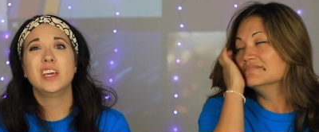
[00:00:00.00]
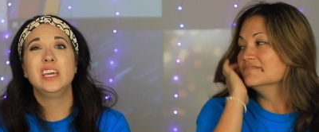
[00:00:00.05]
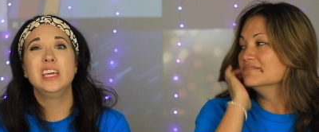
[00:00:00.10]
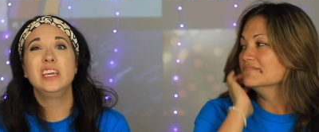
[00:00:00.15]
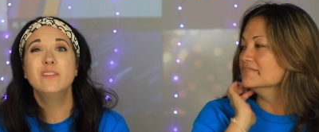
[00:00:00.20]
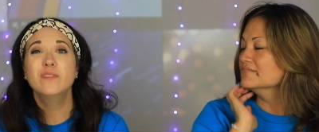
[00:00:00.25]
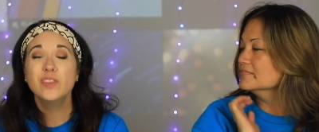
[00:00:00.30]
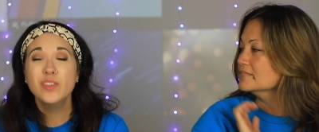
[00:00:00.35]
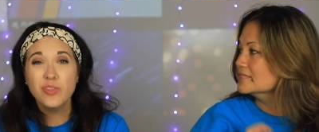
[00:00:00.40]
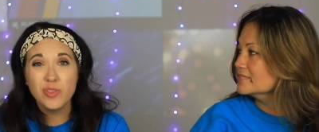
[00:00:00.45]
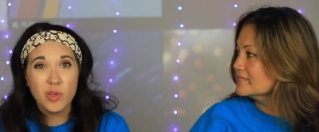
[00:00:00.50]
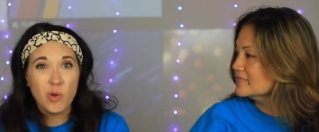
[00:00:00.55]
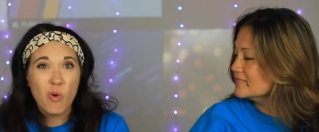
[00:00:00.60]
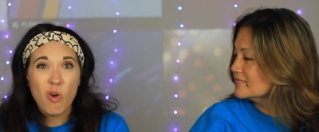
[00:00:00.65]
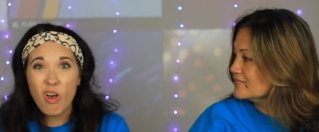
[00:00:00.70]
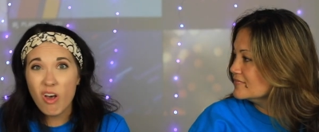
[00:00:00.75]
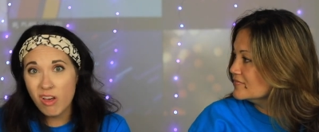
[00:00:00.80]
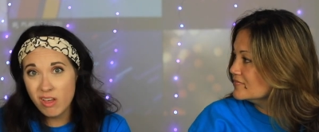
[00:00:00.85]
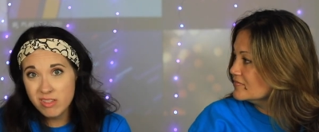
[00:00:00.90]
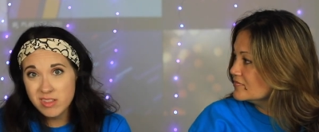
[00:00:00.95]
Speaker 1: even though
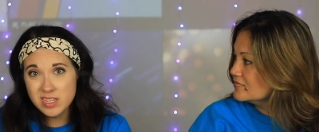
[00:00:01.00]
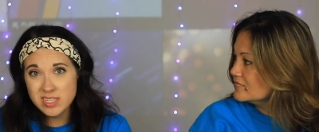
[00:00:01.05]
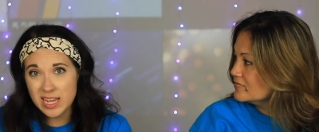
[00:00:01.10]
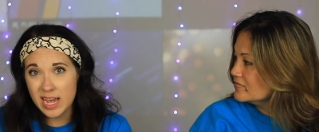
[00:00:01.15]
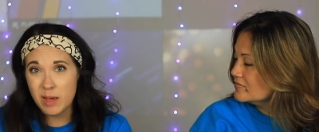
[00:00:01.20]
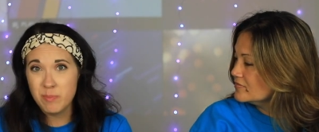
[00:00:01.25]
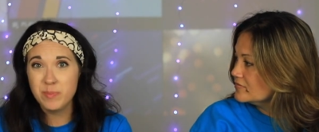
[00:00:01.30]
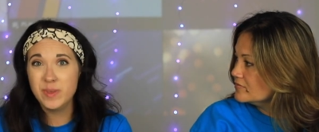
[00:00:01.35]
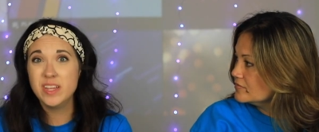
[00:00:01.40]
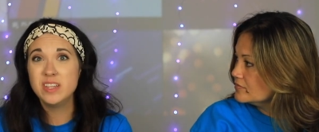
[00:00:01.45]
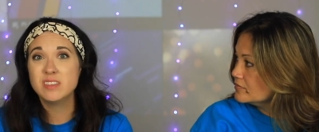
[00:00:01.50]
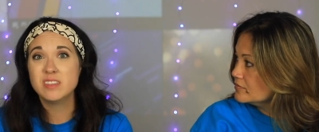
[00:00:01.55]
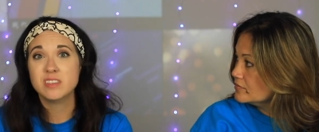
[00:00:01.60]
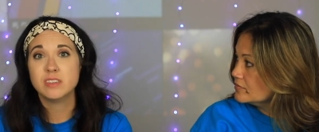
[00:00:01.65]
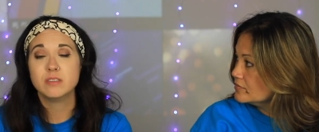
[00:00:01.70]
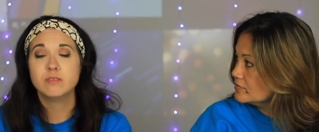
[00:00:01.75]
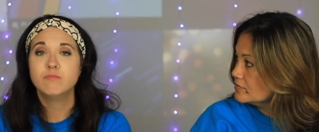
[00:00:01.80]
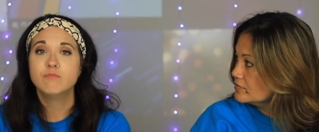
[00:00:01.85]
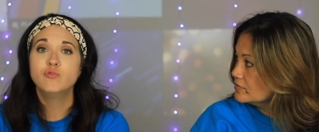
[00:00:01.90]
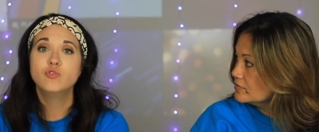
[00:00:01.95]
all this happened,
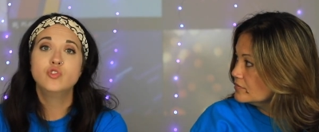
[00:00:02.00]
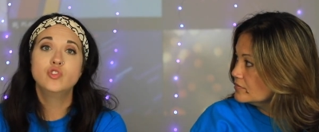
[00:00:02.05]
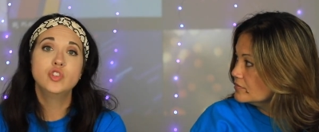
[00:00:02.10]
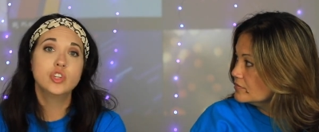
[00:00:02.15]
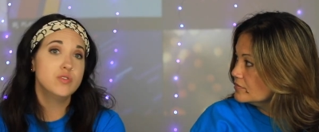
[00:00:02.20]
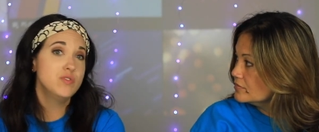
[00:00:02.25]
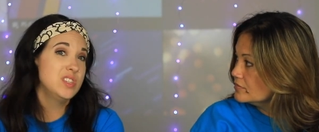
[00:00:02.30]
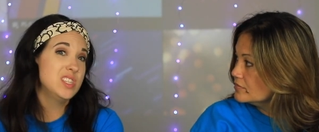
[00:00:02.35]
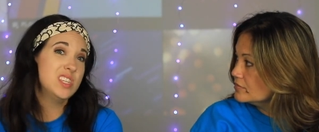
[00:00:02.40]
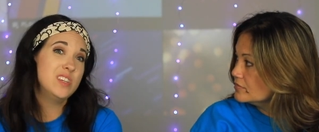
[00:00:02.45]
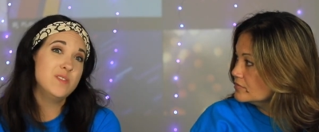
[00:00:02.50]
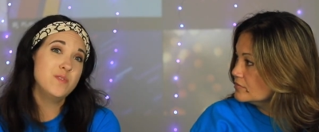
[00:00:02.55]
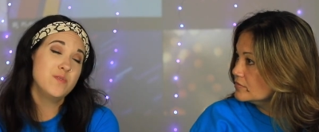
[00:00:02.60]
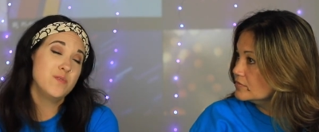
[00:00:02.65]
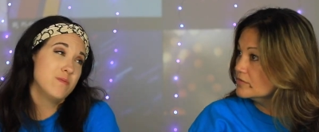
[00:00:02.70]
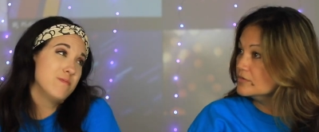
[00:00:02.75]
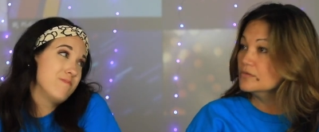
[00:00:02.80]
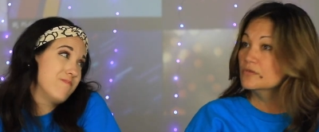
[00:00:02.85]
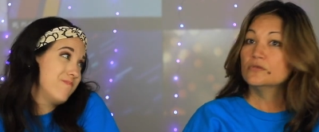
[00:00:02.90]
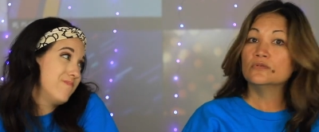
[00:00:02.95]
Joseph
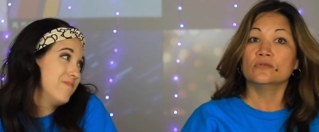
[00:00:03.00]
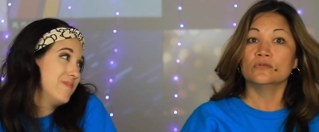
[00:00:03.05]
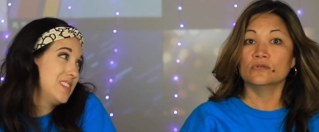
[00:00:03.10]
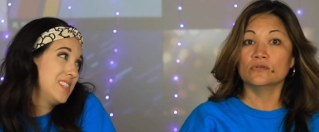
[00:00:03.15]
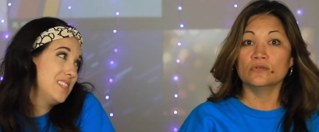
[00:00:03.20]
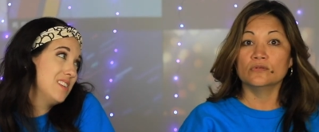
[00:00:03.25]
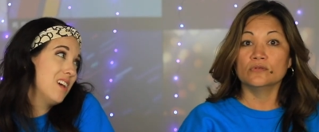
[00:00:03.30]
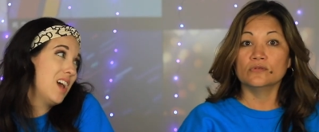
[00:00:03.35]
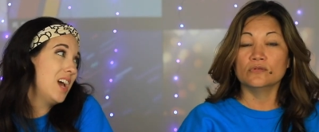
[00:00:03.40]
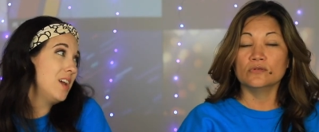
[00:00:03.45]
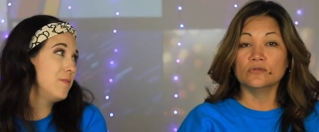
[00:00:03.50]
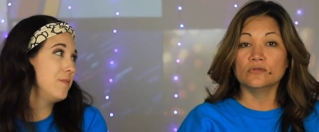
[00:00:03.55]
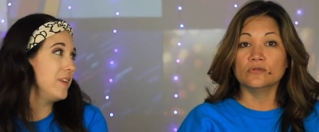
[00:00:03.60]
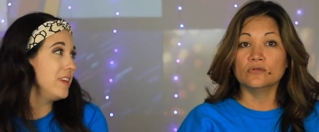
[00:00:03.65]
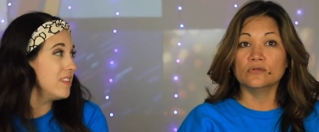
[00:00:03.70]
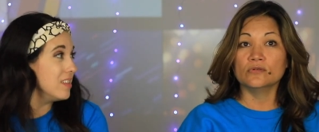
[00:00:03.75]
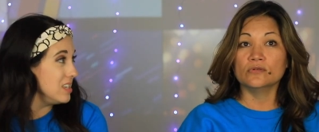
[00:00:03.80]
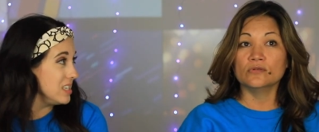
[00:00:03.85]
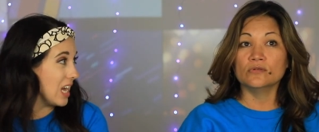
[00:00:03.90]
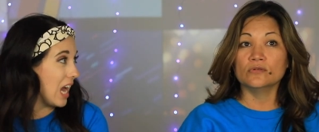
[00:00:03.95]
still had
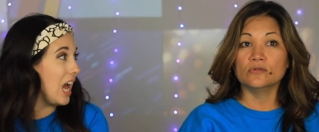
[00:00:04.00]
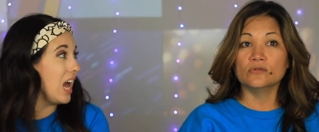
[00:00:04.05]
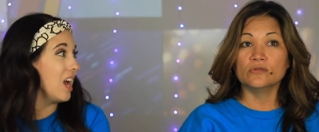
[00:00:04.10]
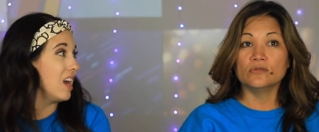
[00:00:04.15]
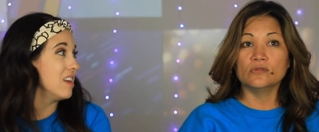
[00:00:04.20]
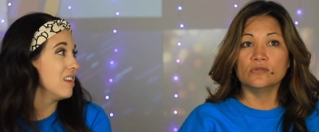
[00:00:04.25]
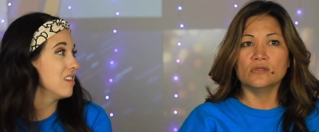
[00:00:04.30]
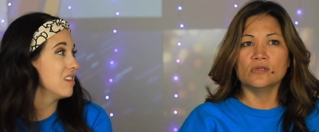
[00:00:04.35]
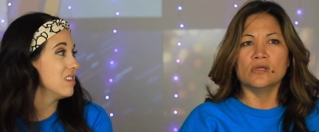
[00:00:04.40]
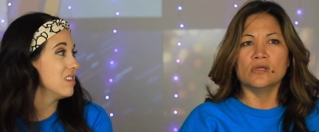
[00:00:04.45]
faith in God.